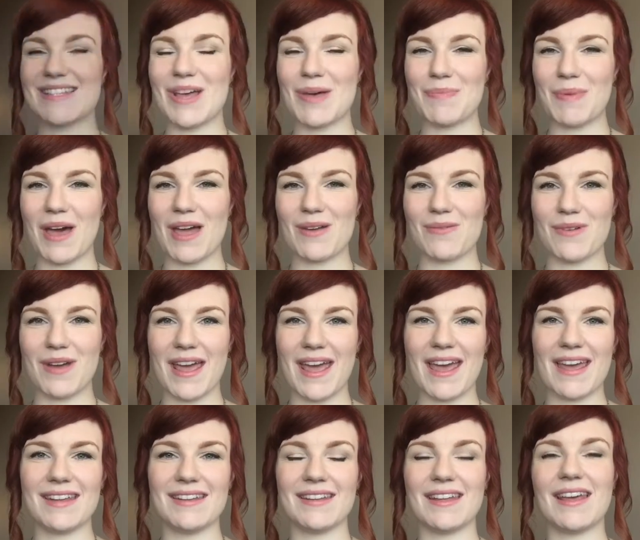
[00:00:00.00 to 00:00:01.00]
up, I
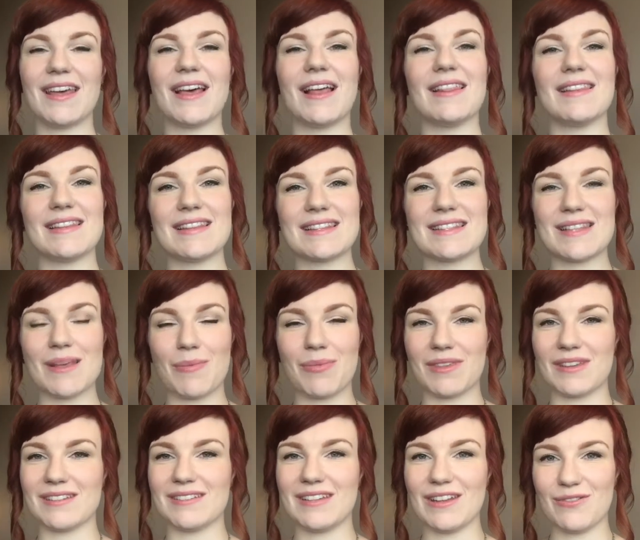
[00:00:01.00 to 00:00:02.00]
read A Little
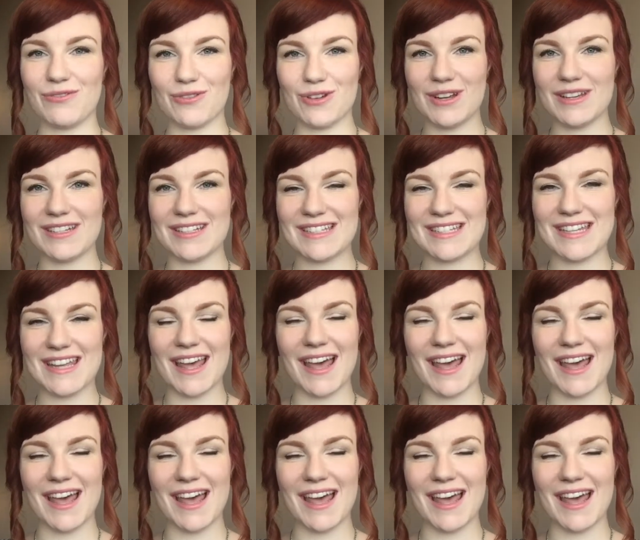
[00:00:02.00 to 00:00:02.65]
Something Different.